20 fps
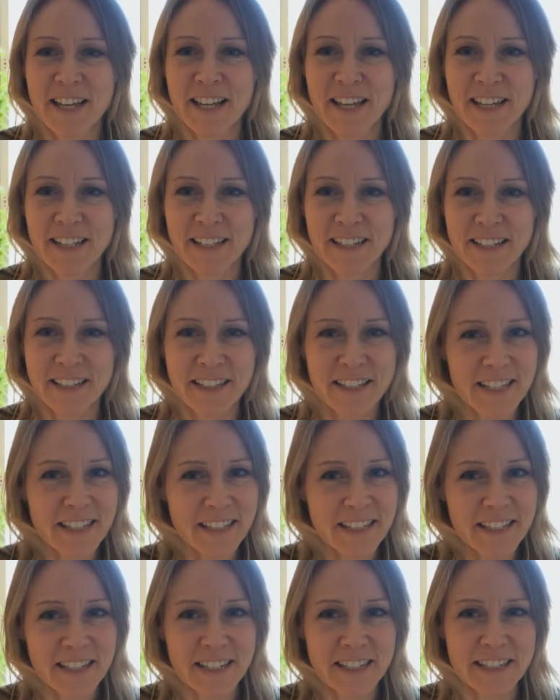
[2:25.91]
and I
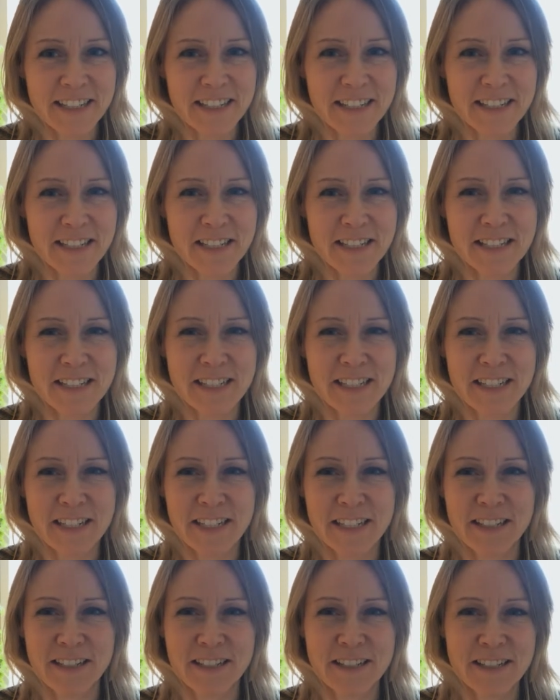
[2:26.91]
think that is
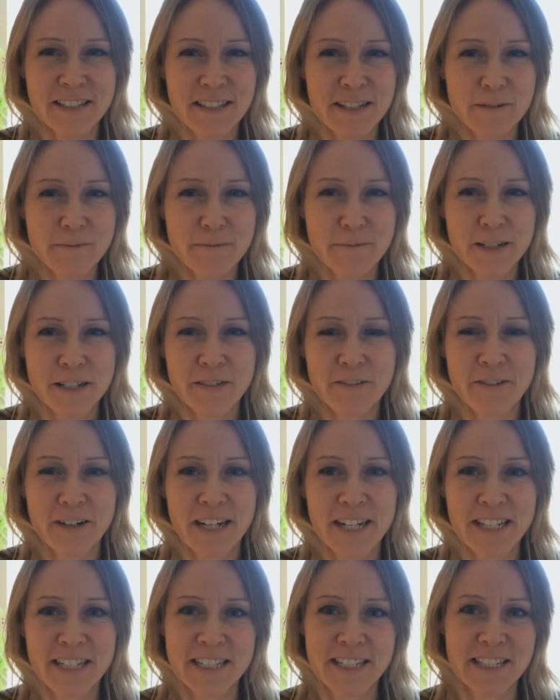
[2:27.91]
some way
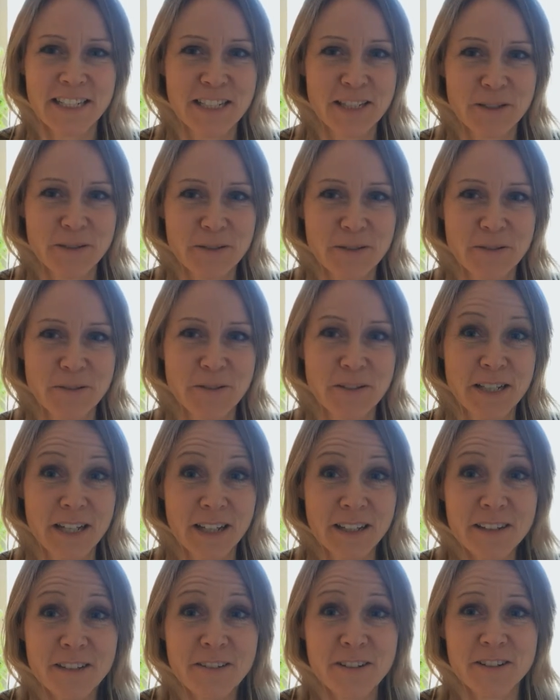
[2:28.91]
related to the
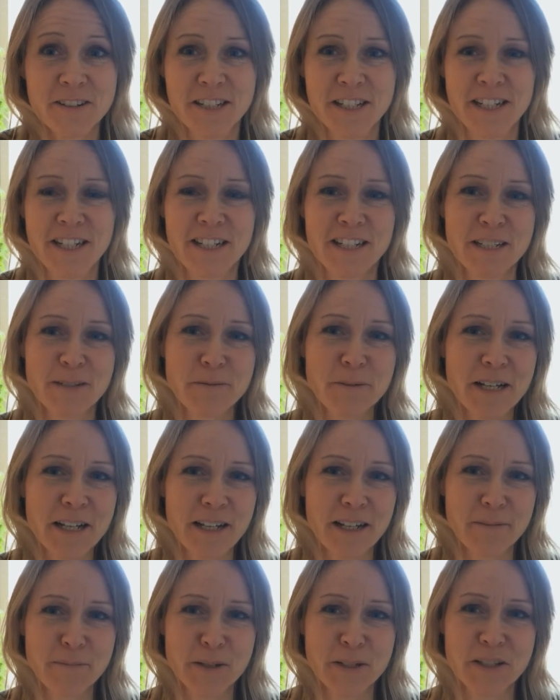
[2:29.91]
other article as
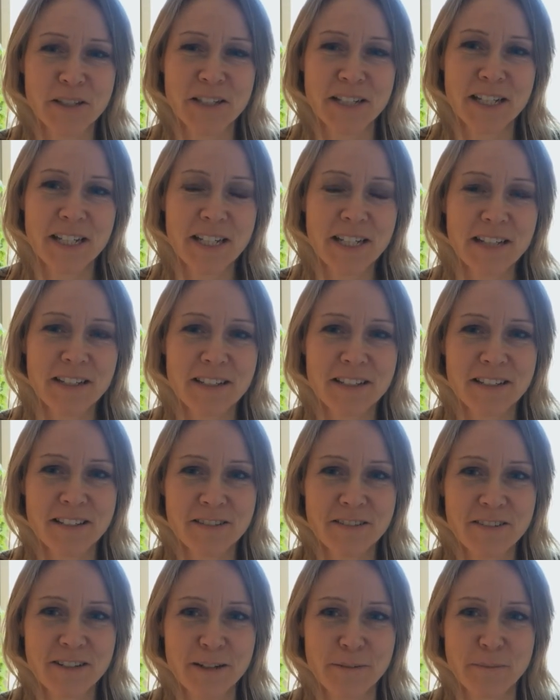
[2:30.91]
well, because in a
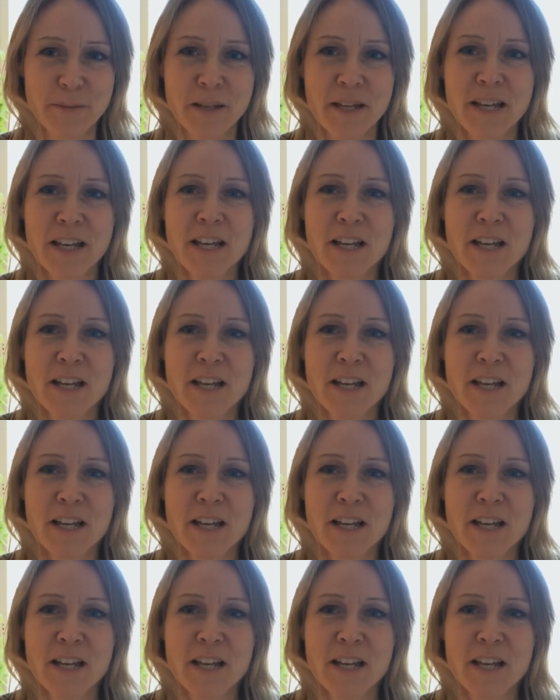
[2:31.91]
startup